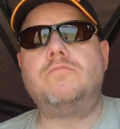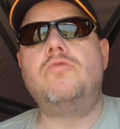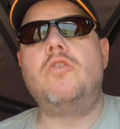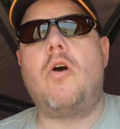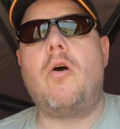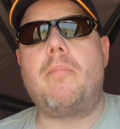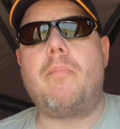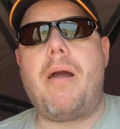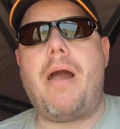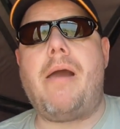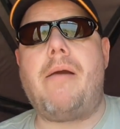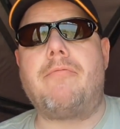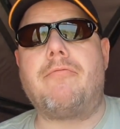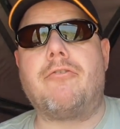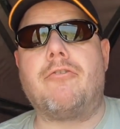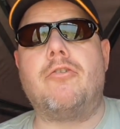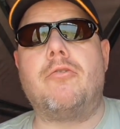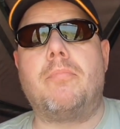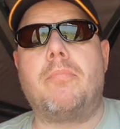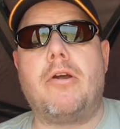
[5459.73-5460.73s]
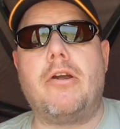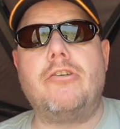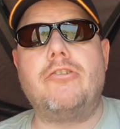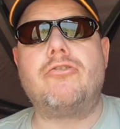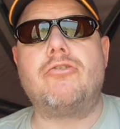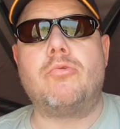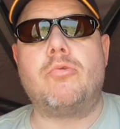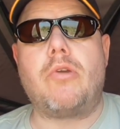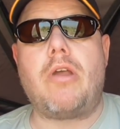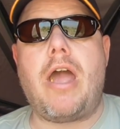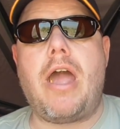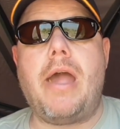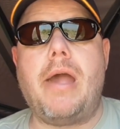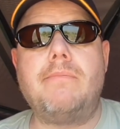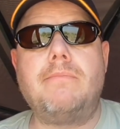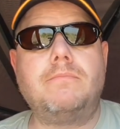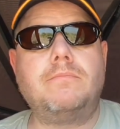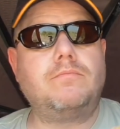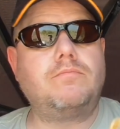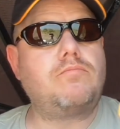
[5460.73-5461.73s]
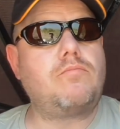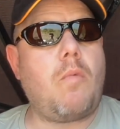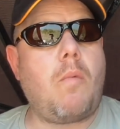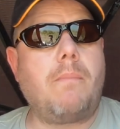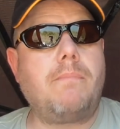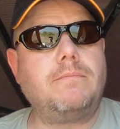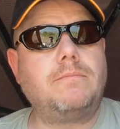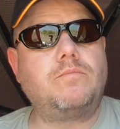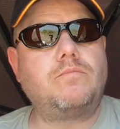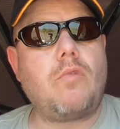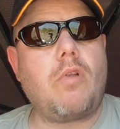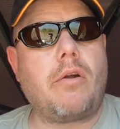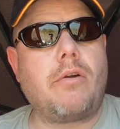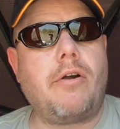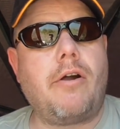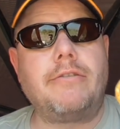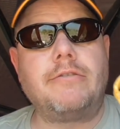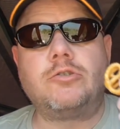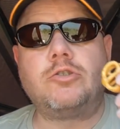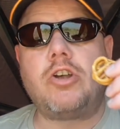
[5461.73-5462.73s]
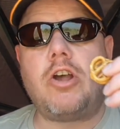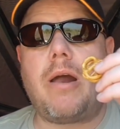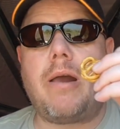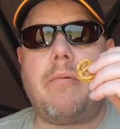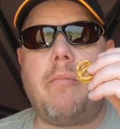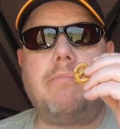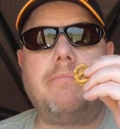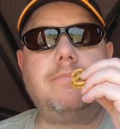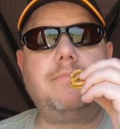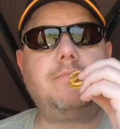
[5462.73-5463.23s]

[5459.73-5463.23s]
Not bad for a pretzel, that. I gotta say.